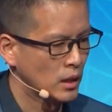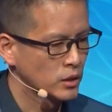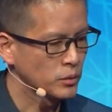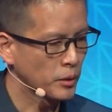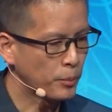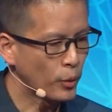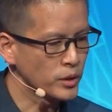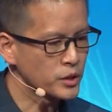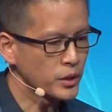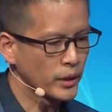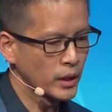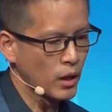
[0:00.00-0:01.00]
So my point
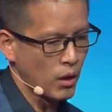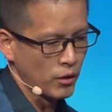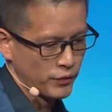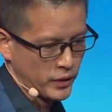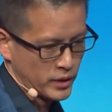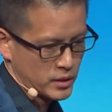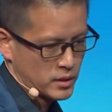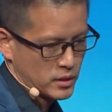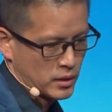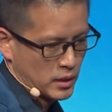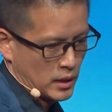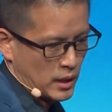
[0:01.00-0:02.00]
sharing all of this
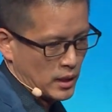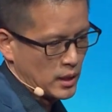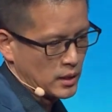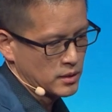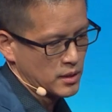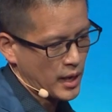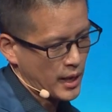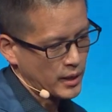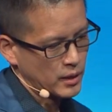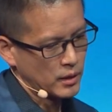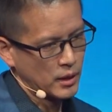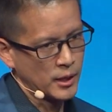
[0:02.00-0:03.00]
is
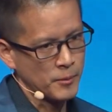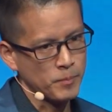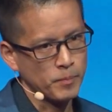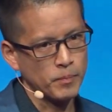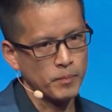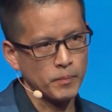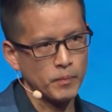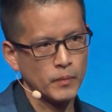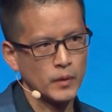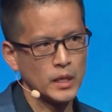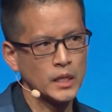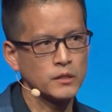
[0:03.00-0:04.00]
that um,
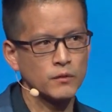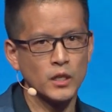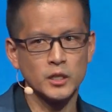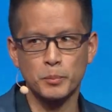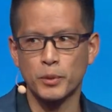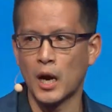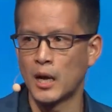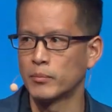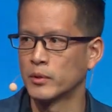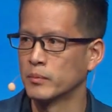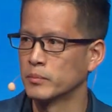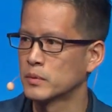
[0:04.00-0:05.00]
each of these
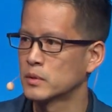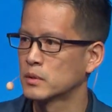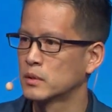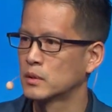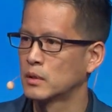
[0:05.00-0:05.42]
problems